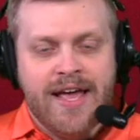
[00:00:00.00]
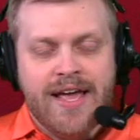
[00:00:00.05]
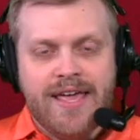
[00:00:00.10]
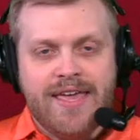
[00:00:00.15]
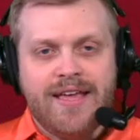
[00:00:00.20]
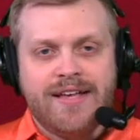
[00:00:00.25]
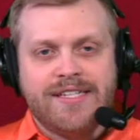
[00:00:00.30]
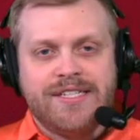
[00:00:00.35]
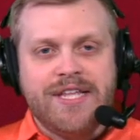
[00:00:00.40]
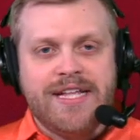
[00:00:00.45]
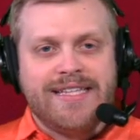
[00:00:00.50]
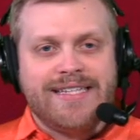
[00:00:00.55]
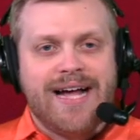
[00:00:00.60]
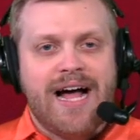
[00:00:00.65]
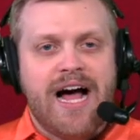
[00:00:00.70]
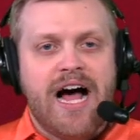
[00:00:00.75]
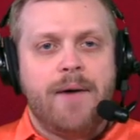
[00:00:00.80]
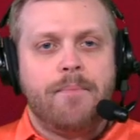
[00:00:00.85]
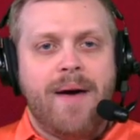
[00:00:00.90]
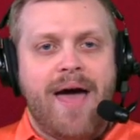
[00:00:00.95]
He is the
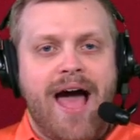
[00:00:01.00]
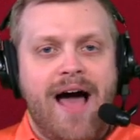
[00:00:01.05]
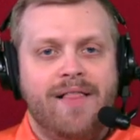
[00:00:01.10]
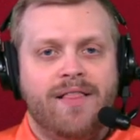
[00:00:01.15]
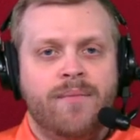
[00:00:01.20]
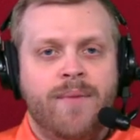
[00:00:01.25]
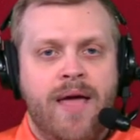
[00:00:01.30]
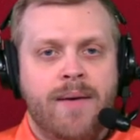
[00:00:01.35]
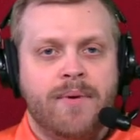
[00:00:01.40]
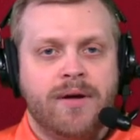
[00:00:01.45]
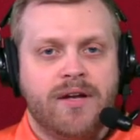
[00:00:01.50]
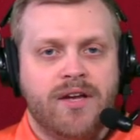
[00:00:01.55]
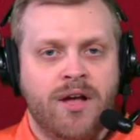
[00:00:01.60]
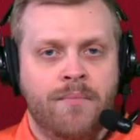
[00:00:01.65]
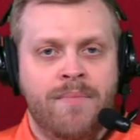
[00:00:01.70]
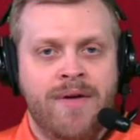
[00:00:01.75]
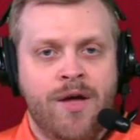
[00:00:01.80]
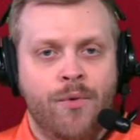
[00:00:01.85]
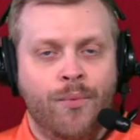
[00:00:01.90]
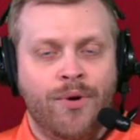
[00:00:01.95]
top Alabama
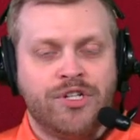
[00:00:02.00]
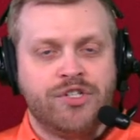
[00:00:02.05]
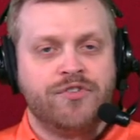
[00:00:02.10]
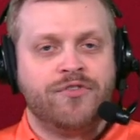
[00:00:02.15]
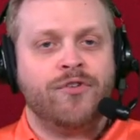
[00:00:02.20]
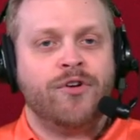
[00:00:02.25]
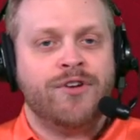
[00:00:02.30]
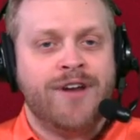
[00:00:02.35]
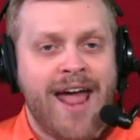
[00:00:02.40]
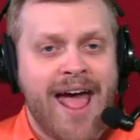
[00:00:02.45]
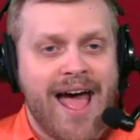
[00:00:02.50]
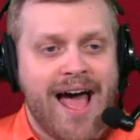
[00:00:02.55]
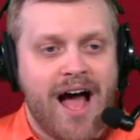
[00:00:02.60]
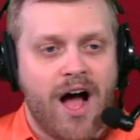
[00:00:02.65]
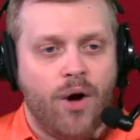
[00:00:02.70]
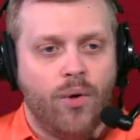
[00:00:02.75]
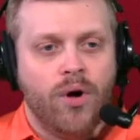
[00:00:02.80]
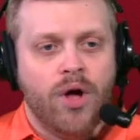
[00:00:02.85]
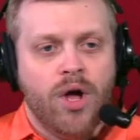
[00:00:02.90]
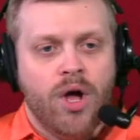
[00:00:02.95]
commit, which for
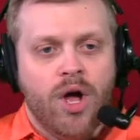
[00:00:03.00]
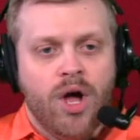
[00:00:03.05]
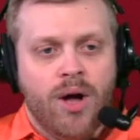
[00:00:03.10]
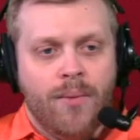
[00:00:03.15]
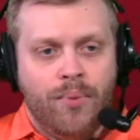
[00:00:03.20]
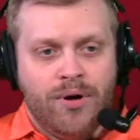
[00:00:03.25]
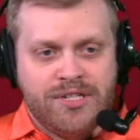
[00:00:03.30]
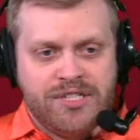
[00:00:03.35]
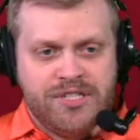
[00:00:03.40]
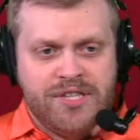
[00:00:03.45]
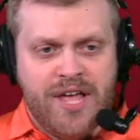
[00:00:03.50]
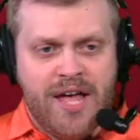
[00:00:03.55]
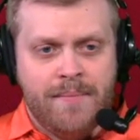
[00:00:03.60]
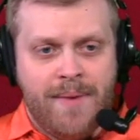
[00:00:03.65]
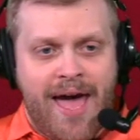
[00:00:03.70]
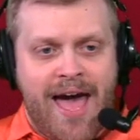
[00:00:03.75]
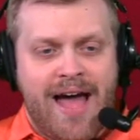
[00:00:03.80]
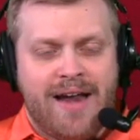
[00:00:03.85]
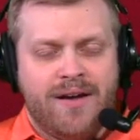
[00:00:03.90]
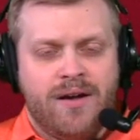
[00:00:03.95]
now puts them
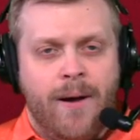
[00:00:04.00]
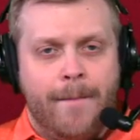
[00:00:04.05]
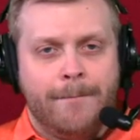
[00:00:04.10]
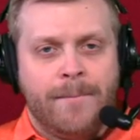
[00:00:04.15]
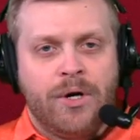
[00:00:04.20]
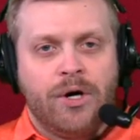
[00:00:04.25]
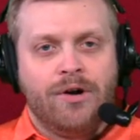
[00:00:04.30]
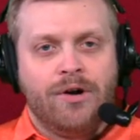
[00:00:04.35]
at number